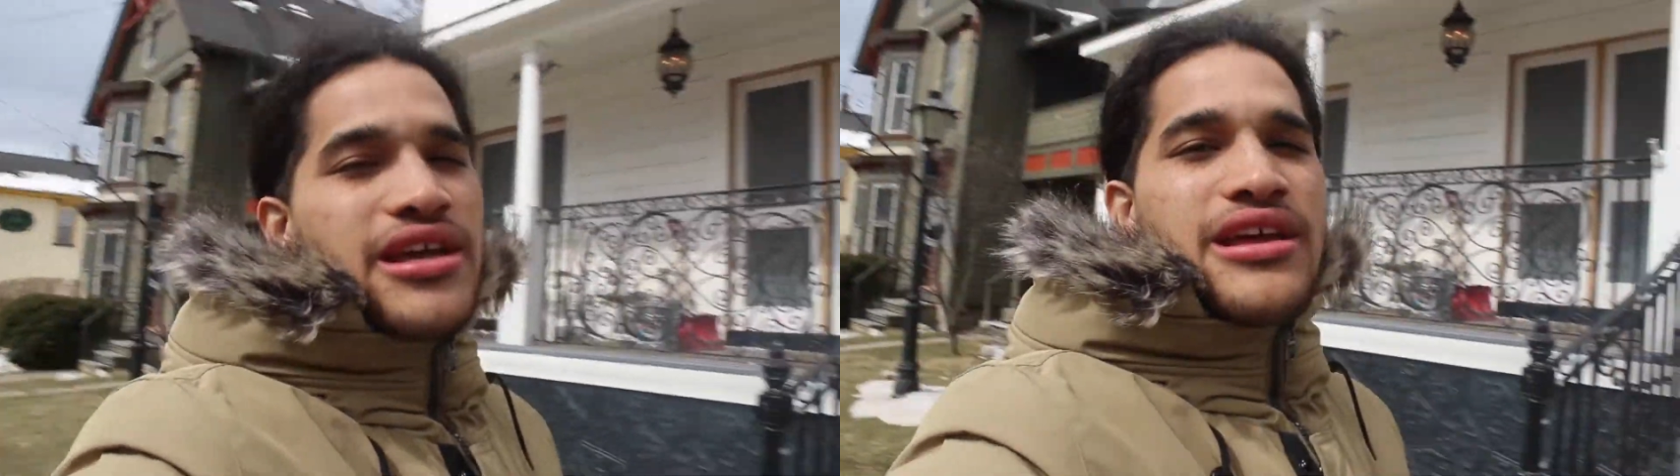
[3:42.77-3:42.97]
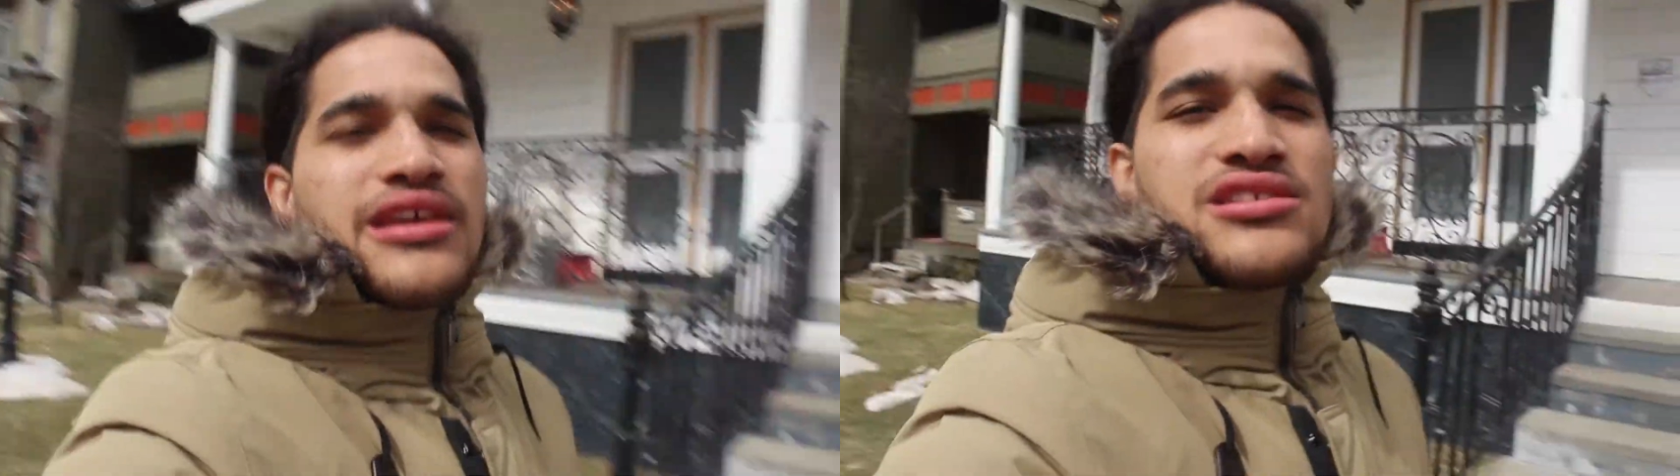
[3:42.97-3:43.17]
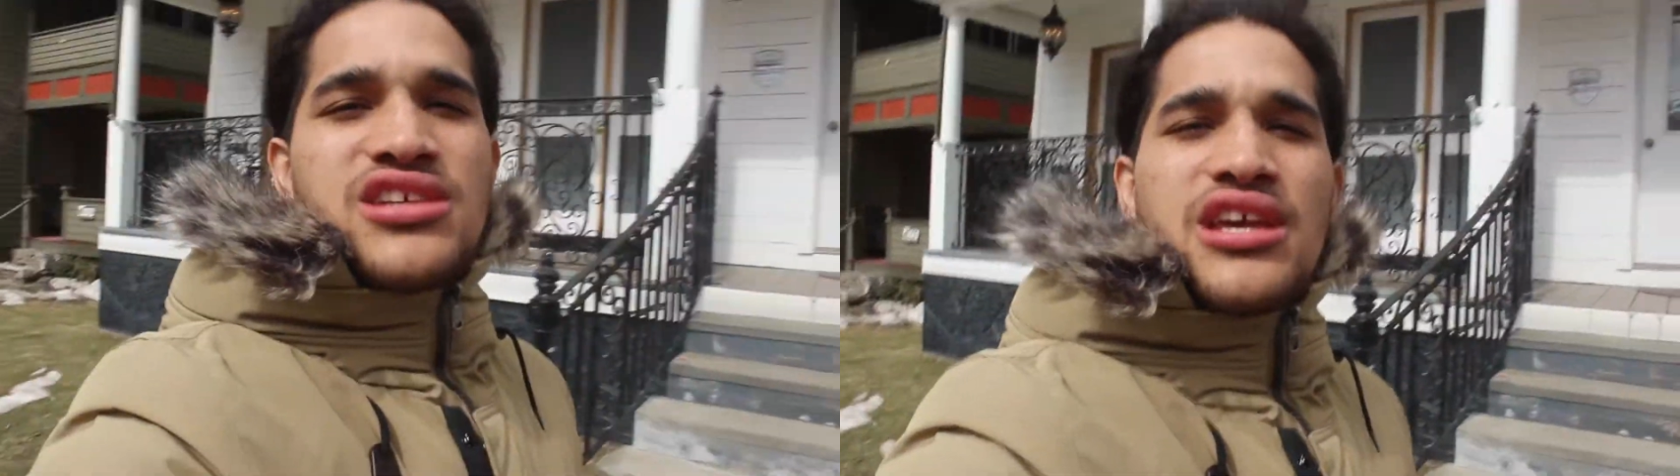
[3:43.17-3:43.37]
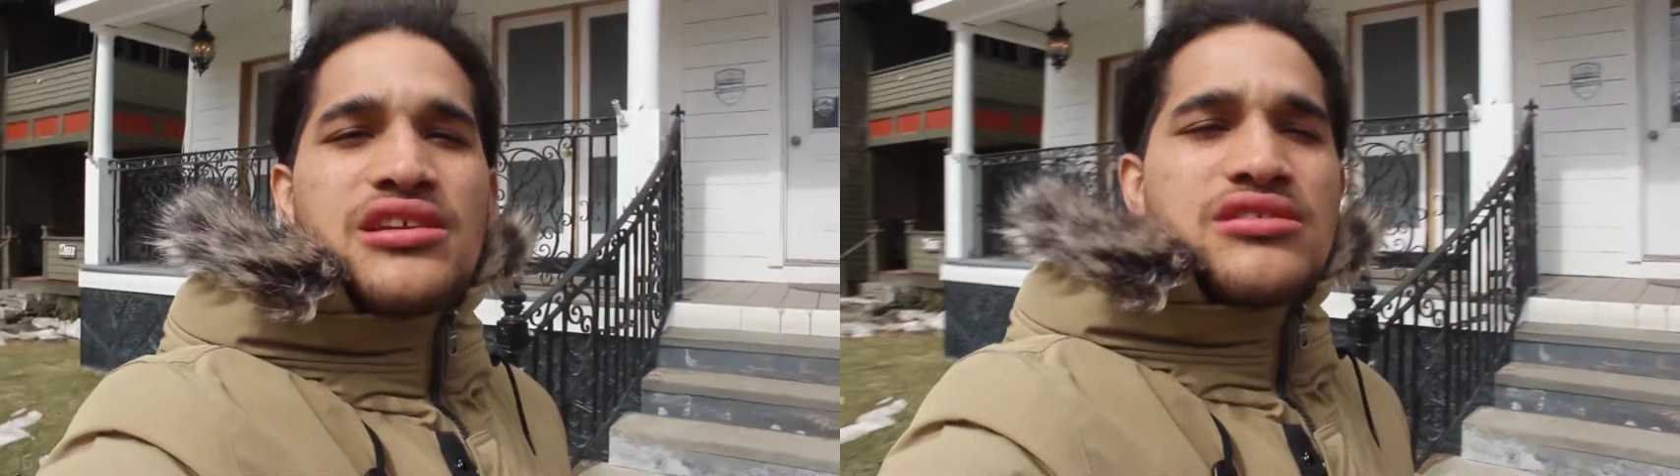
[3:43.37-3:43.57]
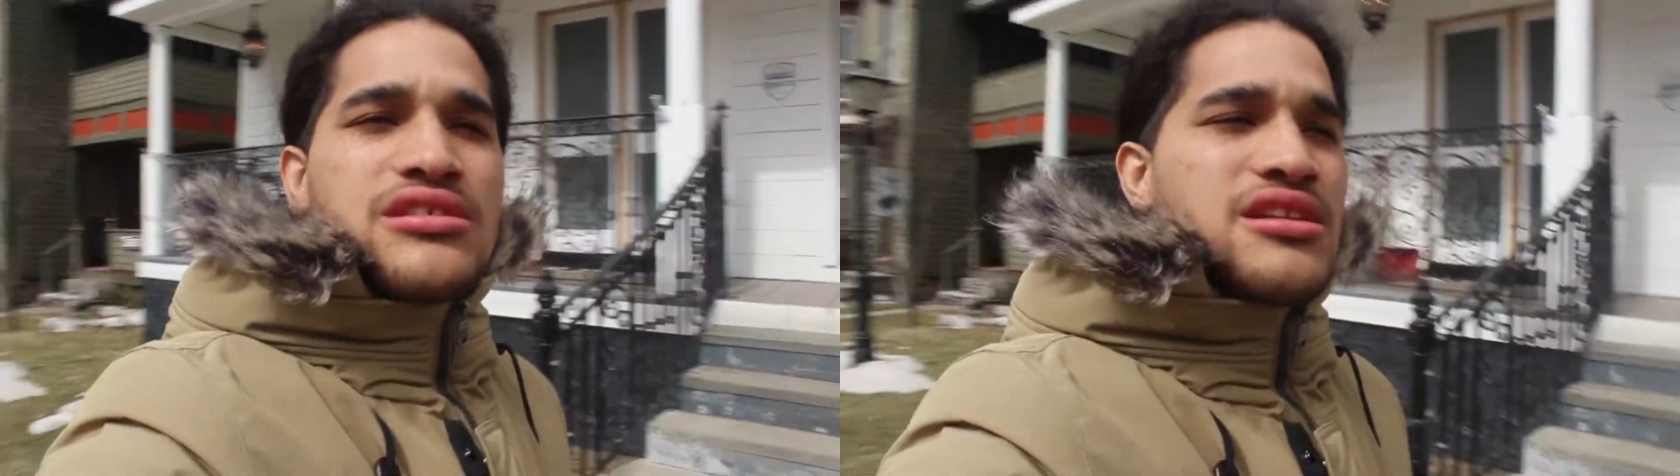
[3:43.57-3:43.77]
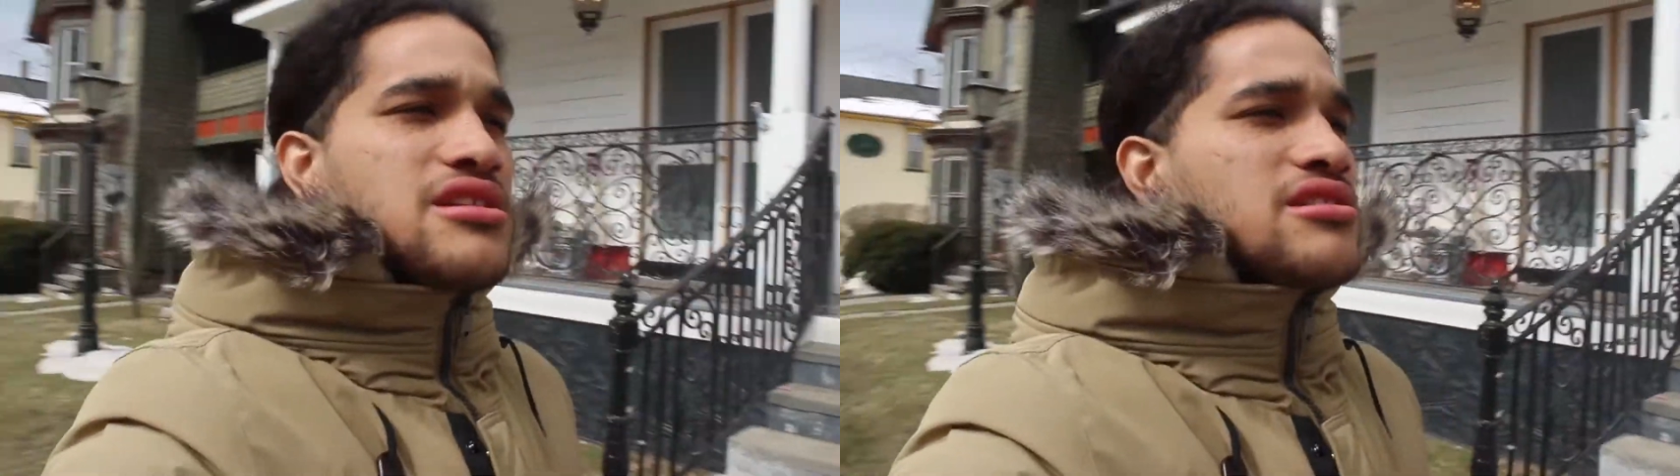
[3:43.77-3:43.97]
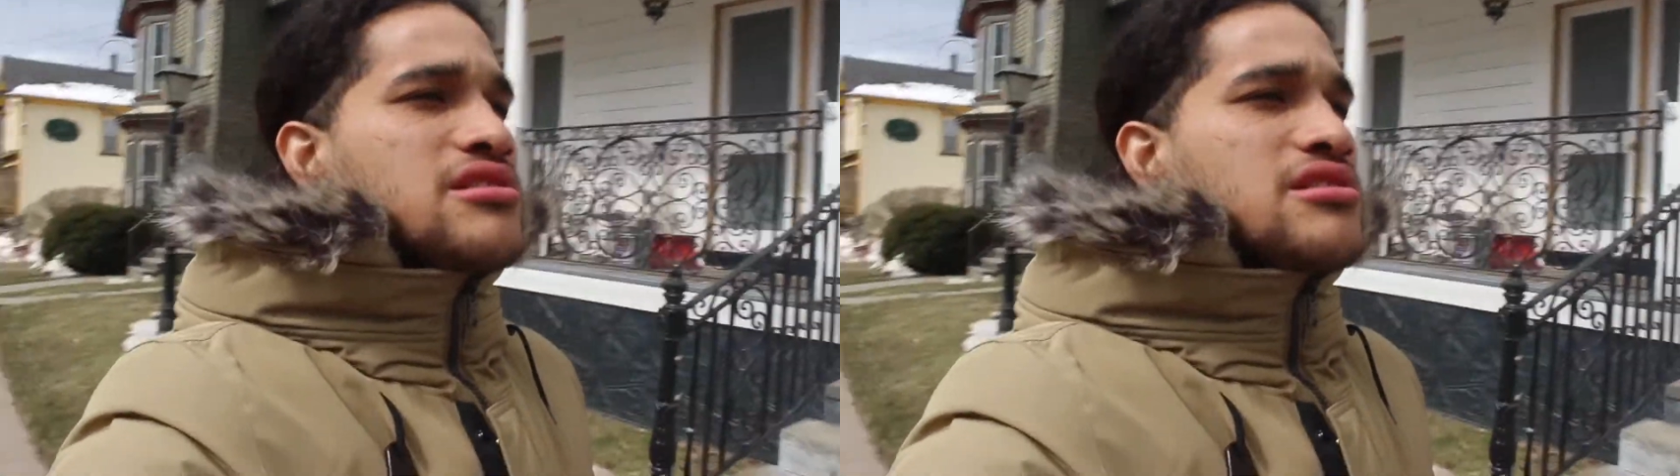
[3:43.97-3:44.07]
gotta get changed and then